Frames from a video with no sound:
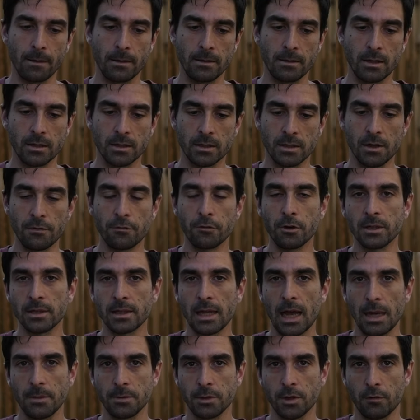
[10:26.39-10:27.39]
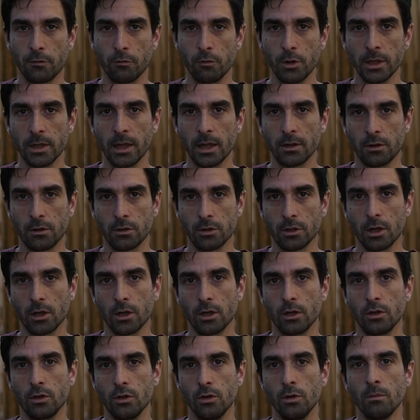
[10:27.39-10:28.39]
There's different types of week that you're
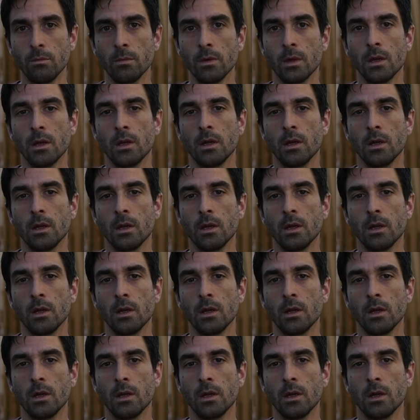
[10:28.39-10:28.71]
going to do.